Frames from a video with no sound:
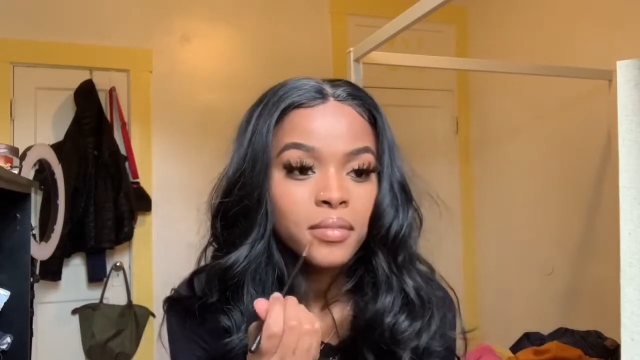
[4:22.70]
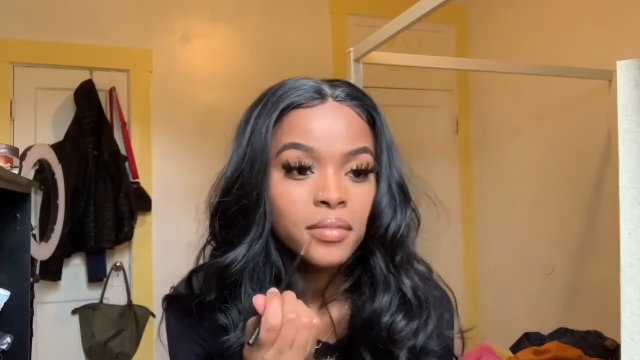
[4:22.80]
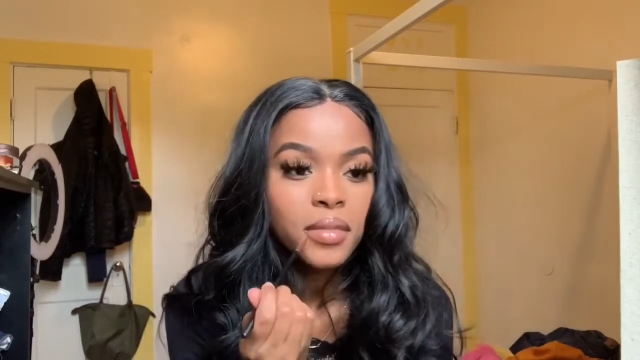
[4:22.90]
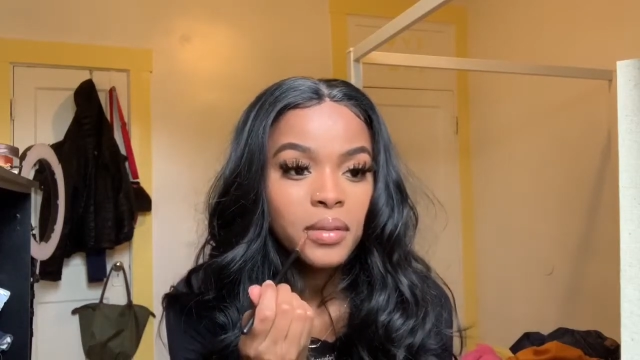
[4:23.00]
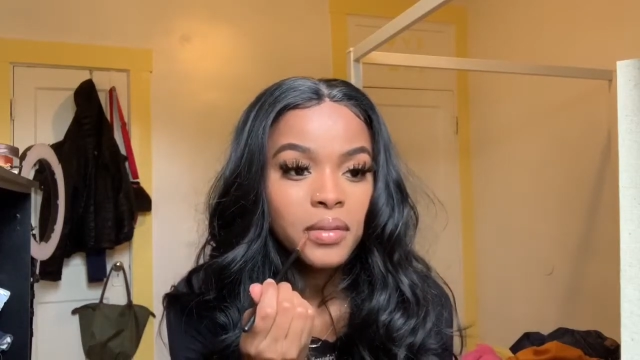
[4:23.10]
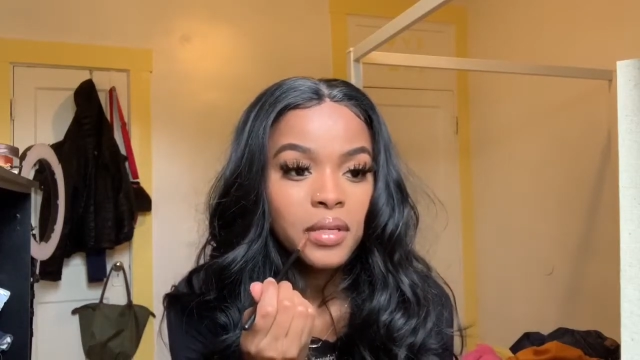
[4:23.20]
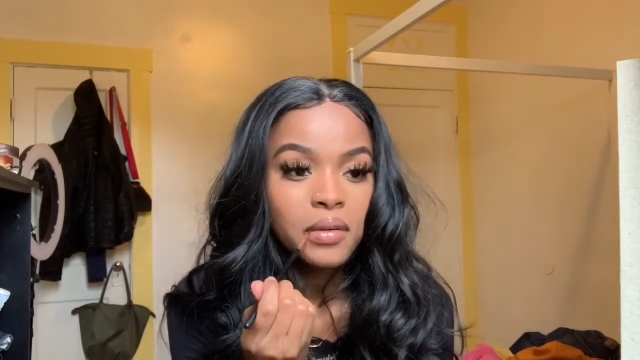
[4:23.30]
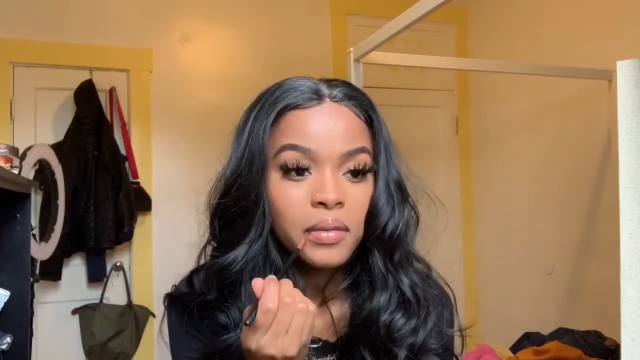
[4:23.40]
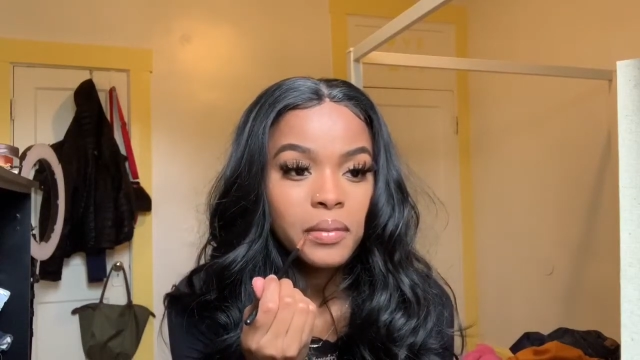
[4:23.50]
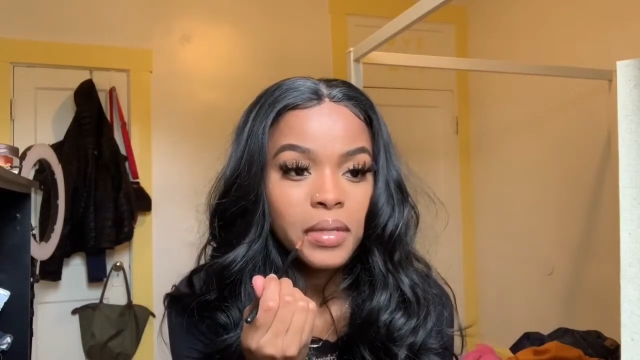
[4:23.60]
Maybe that
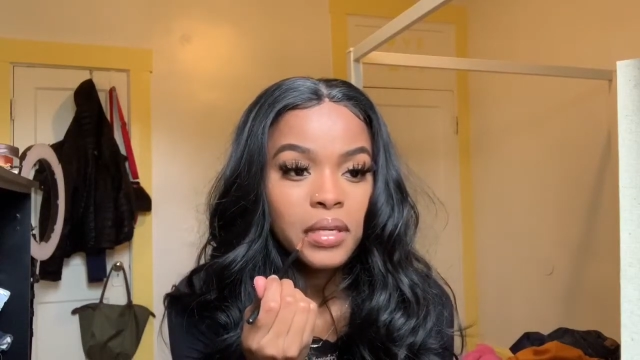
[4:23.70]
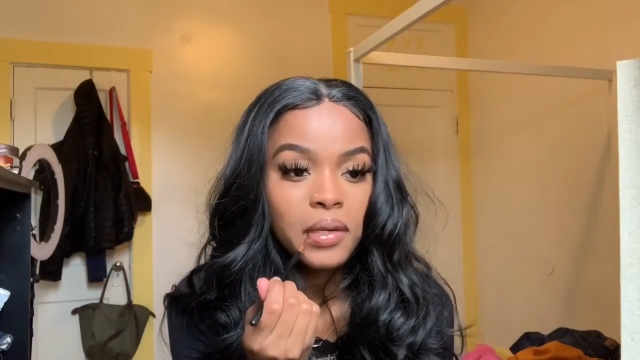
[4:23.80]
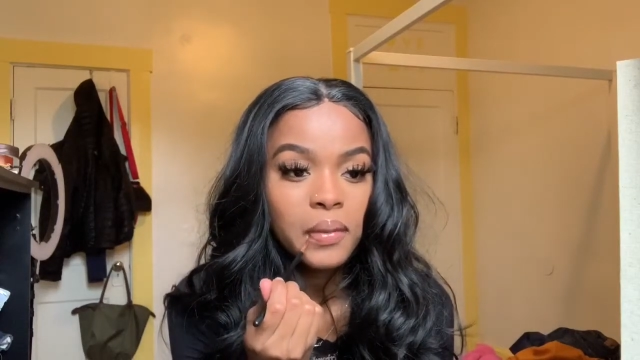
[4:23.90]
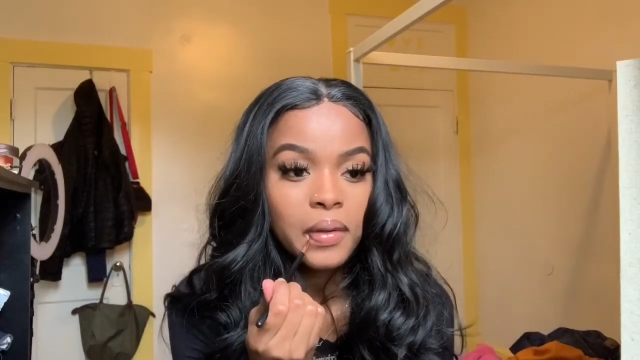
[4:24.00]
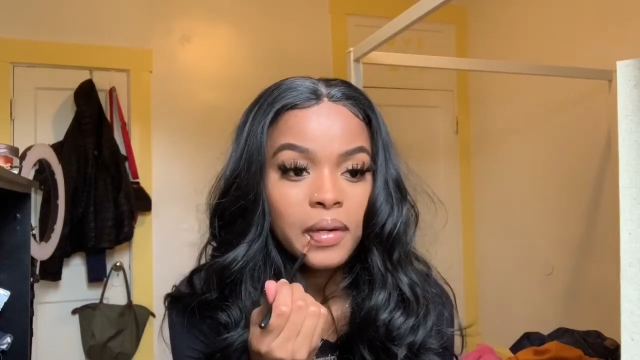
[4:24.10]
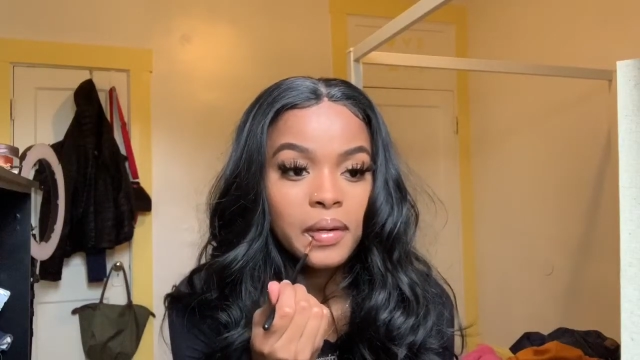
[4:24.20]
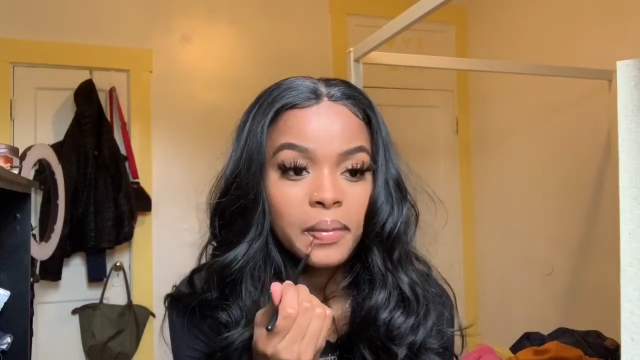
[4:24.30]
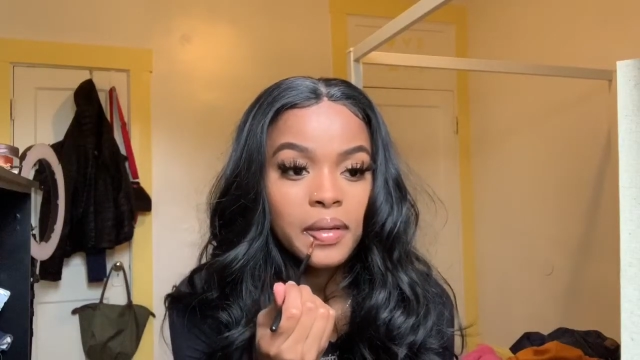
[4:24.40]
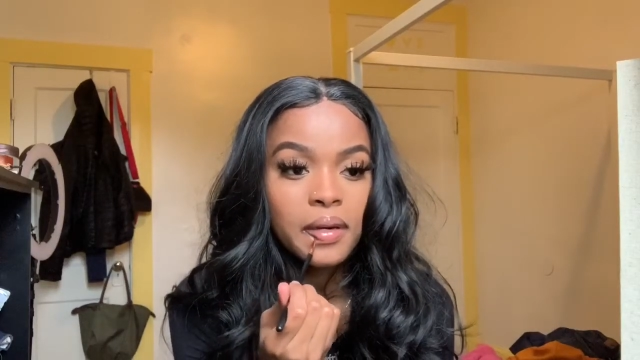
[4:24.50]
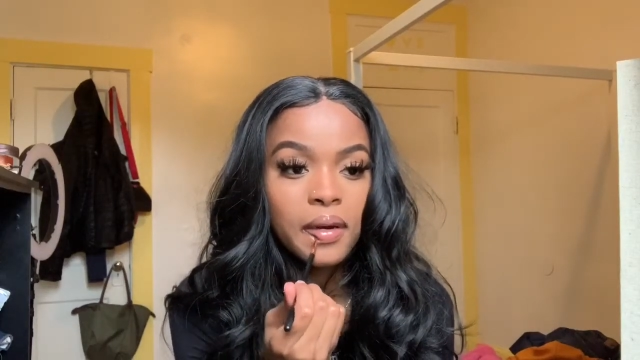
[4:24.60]
will make it work
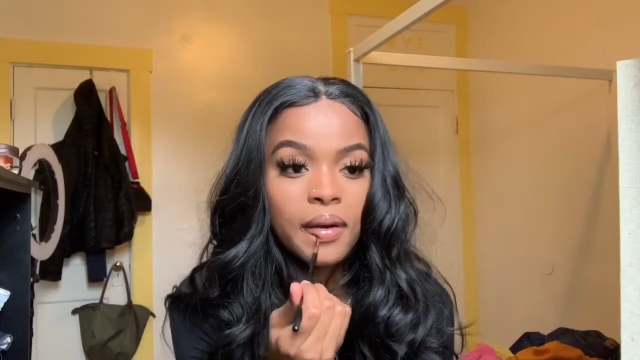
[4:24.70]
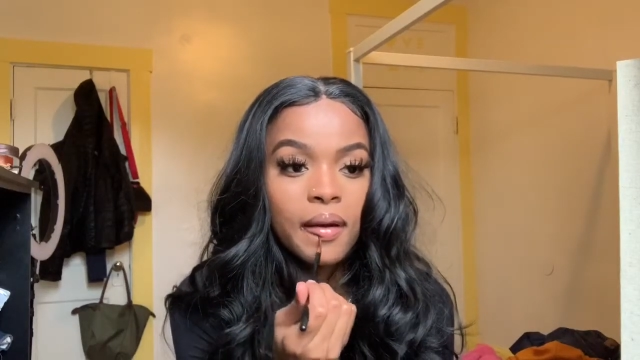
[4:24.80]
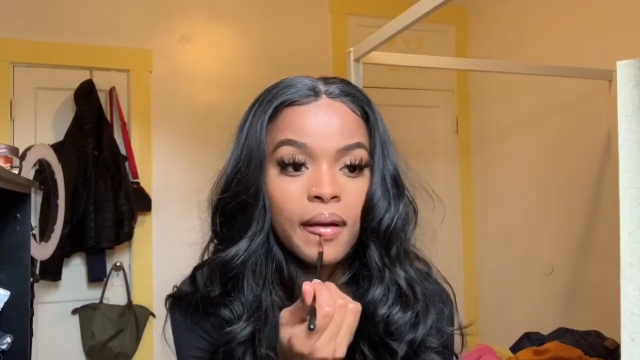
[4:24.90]
better.